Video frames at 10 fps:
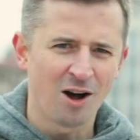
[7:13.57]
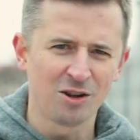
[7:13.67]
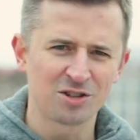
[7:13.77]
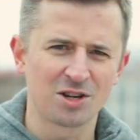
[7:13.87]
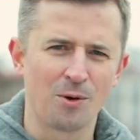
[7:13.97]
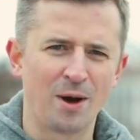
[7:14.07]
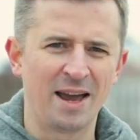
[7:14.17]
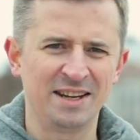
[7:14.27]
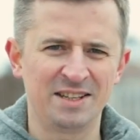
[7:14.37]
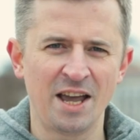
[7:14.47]
Also,
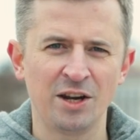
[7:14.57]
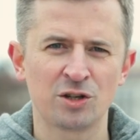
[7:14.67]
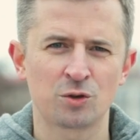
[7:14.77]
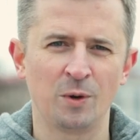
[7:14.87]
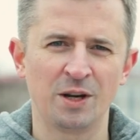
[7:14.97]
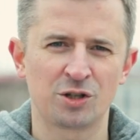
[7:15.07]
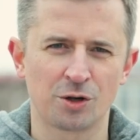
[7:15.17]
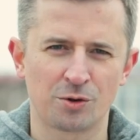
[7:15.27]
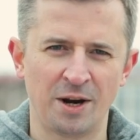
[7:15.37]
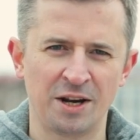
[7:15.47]
a
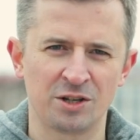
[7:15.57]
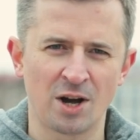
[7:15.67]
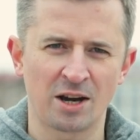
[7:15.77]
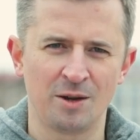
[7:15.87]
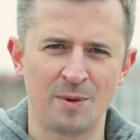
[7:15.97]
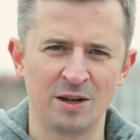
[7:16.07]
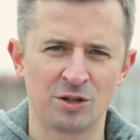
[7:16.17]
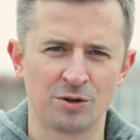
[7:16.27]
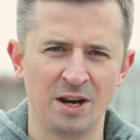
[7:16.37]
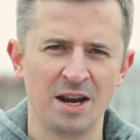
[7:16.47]
Danish-Swedish-Ukrainian
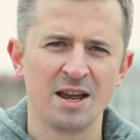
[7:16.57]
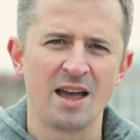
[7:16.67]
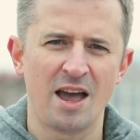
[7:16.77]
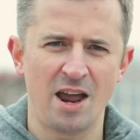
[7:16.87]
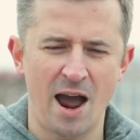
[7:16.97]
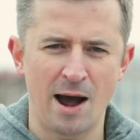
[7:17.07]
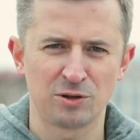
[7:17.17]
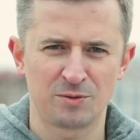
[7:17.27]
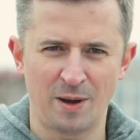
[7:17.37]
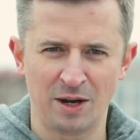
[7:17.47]
documentary, A
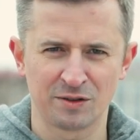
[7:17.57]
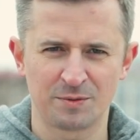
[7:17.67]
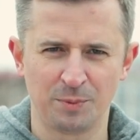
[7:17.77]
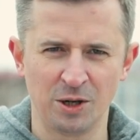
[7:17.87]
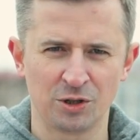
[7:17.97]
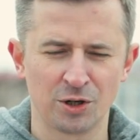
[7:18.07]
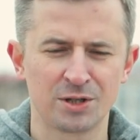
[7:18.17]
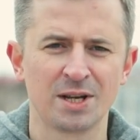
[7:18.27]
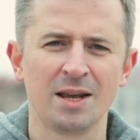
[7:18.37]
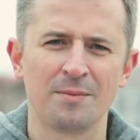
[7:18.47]
House Made of
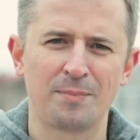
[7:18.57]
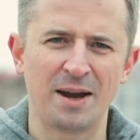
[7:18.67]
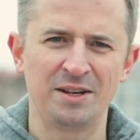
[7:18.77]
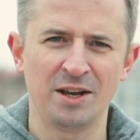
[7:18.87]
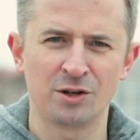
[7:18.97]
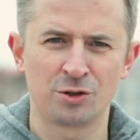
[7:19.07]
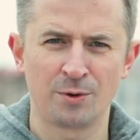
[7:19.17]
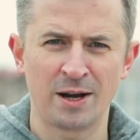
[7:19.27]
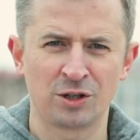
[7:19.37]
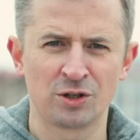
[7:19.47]
Splinters, by Danish
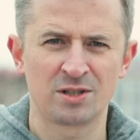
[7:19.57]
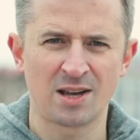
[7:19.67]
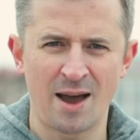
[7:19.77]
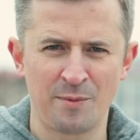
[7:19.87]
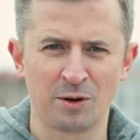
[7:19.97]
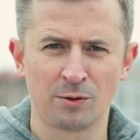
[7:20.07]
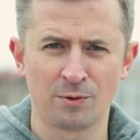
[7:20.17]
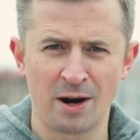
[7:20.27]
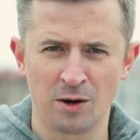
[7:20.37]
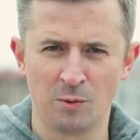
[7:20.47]
director Simon
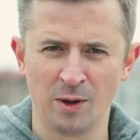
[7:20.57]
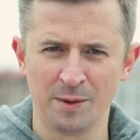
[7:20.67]
Lorang